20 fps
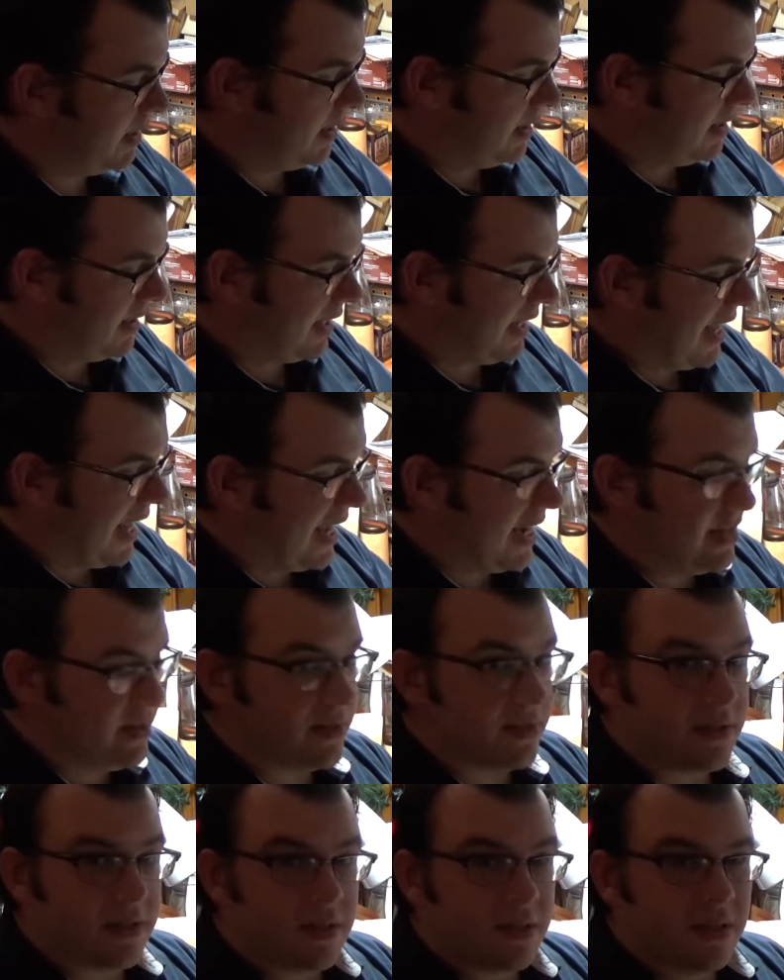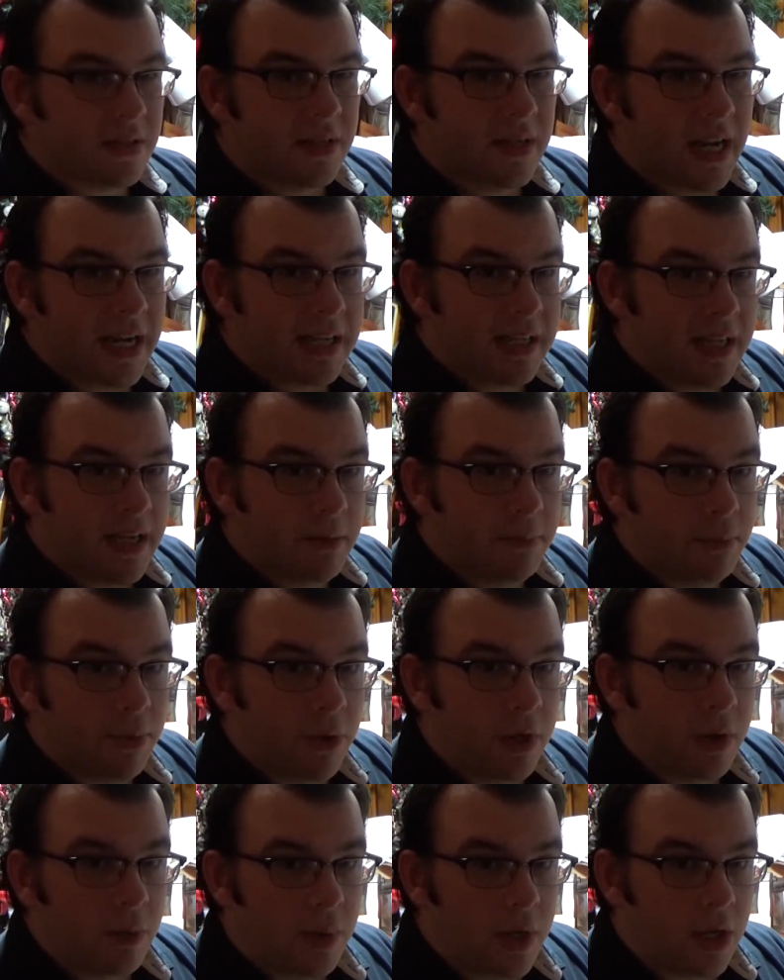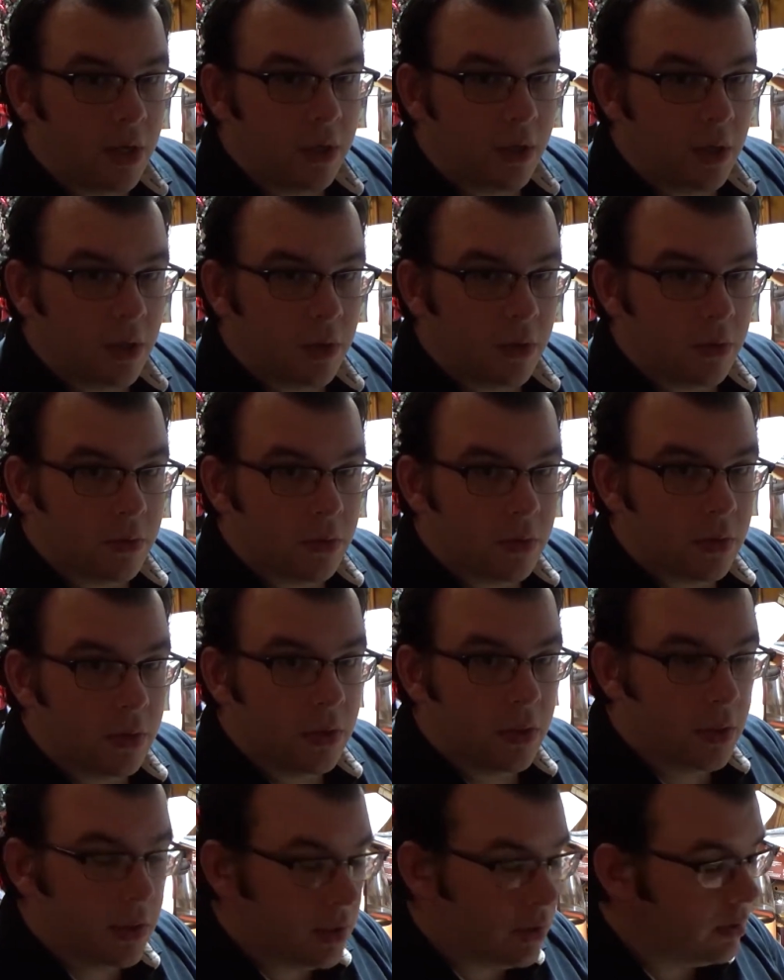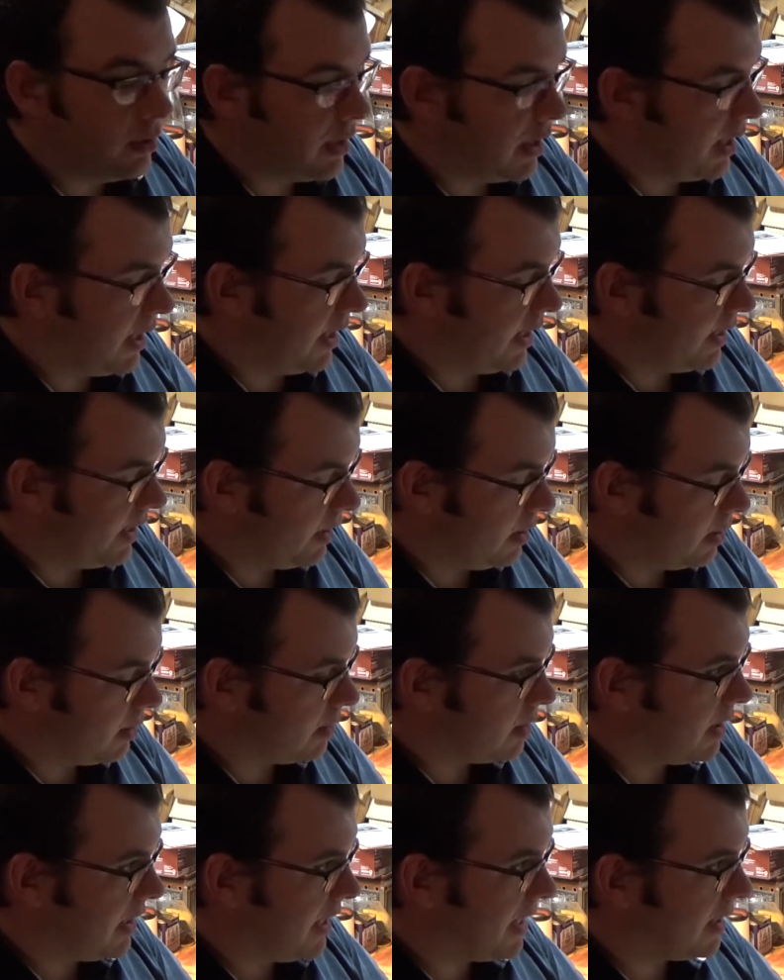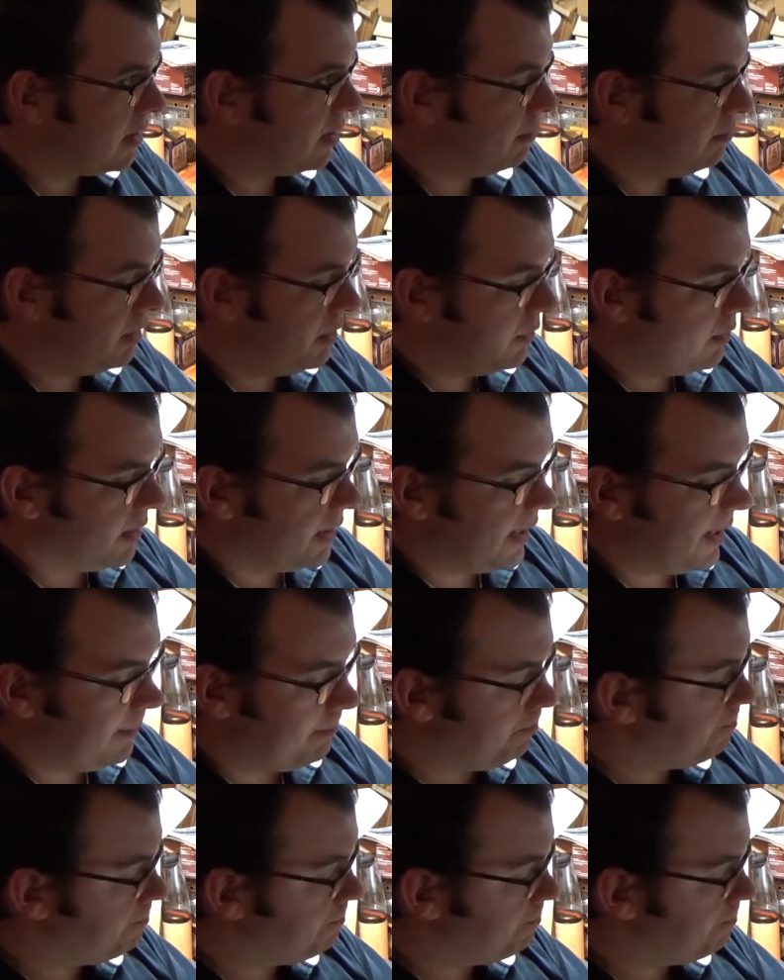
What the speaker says: And the guy's, I think, pretty well known in the clock community.